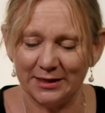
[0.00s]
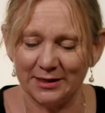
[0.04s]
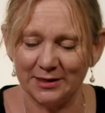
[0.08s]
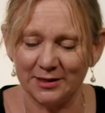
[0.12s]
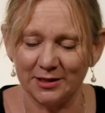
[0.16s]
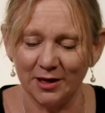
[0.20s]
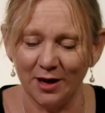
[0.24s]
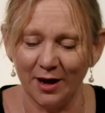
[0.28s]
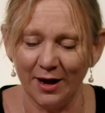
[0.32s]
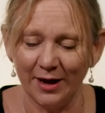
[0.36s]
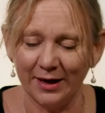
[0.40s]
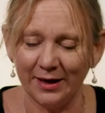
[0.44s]

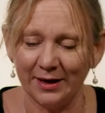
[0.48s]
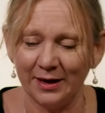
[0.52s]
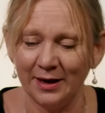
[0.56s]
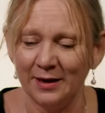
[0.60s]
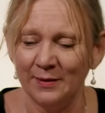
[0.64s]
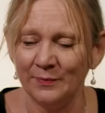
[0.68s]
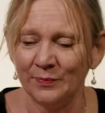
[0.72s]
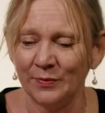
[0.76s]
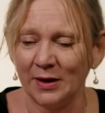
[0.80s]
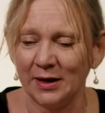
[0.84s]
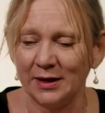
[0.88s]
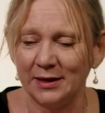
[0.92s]
It's like
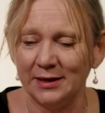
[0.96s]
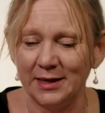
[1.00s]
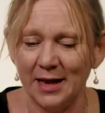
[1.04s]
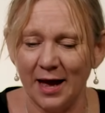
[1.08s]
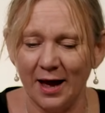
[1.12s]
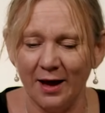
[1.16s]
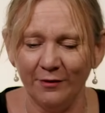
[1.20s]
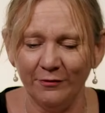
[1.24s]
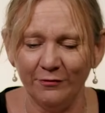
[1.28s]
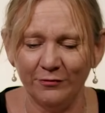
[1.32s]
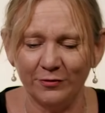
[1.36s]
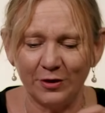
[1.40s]

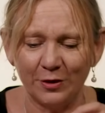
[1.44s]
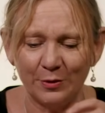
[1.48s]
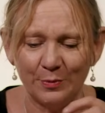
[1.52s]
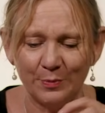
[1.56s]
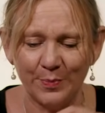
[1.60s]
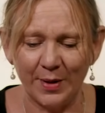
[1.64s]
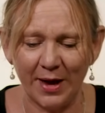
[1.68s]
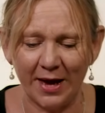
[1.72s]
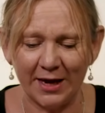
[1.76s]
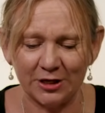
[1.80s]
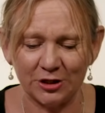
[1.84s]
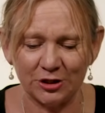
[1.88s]
love,
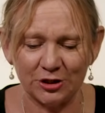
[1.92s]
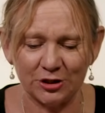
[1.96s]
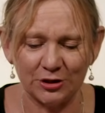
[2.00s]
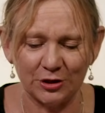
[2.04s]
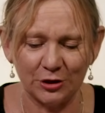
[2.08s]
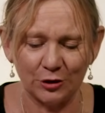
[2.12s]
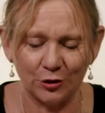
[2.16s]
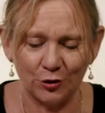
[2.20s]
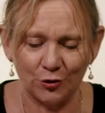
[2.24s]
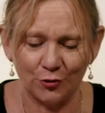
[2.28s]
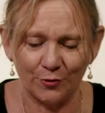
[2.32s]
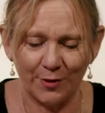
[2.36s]

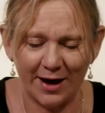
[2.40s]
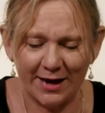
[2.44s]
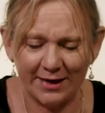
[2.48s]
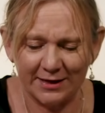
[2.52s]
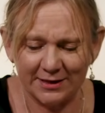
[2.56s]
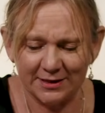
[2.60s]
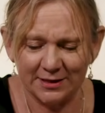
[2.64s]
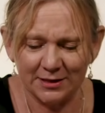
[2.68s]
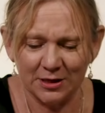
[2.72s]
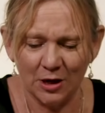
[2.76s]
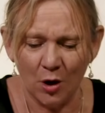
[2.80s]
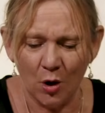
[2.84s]
compassion, and
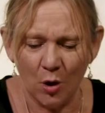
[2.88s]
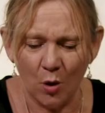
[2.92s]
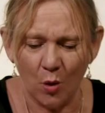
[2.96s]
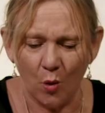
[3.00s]
grace